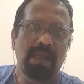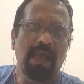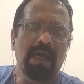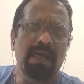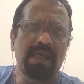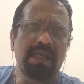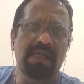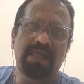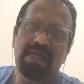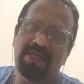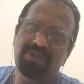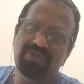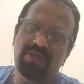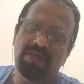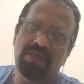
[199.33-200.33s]
An
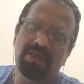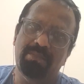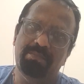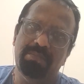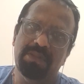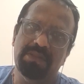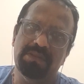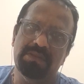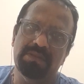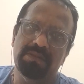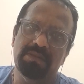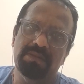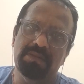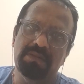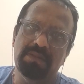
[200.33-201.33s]
irrational number
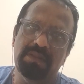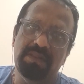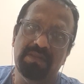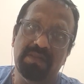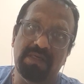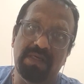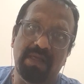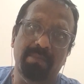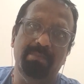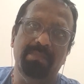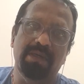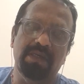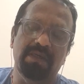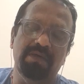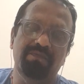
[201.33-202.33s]
is a number
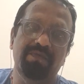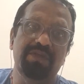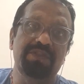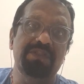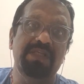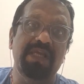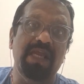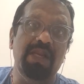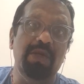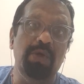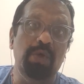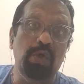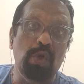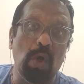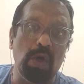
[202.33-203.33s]
which
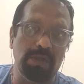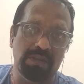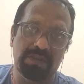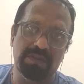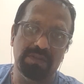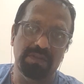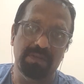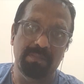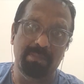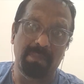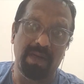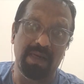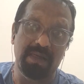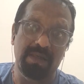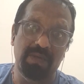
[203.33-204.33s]
cannot,
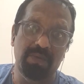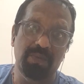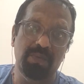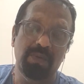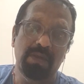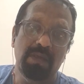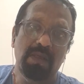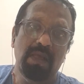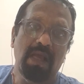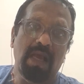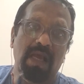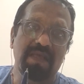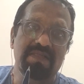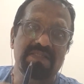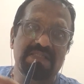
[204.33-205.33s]
mind you,
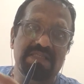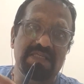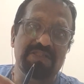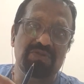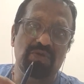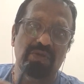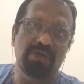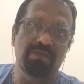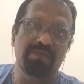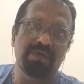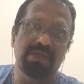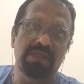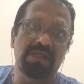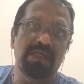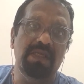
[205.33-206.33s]
I stress on the
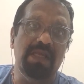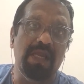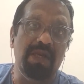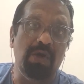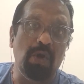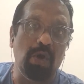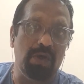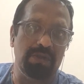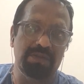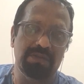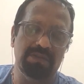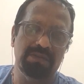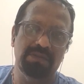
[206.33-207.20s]
word cannot.